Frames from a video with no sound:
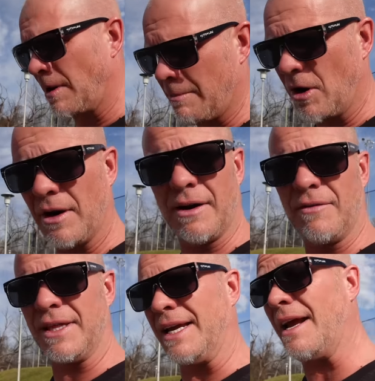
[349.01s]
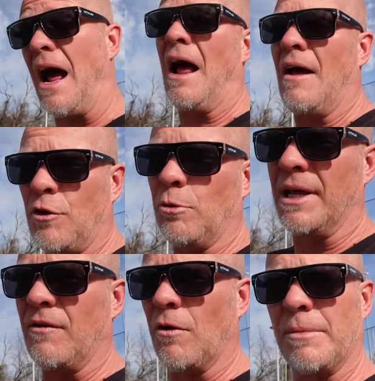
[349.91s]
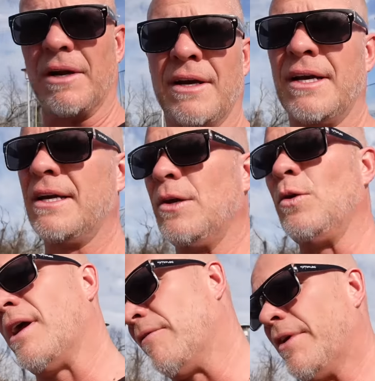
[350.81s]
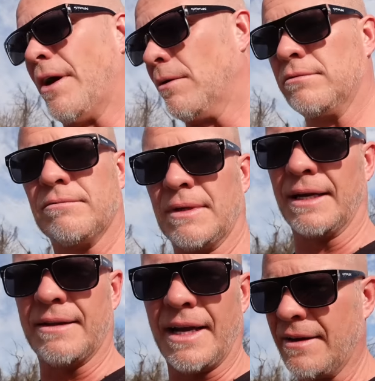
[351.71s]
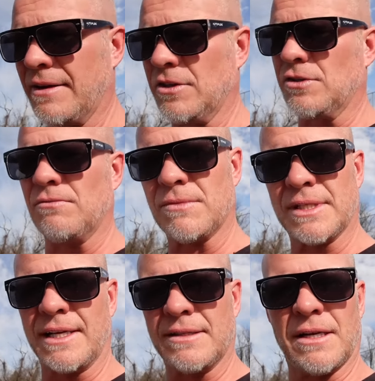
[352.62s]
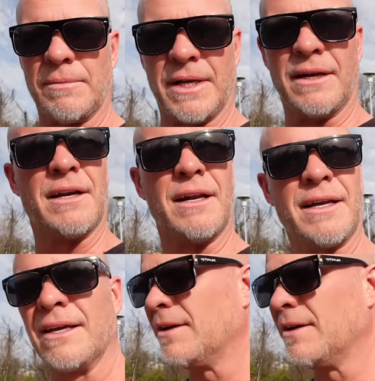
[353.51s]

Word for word: when I bought it and everything, and I, I do believe them, but you never know. Like, they could have just said something and like,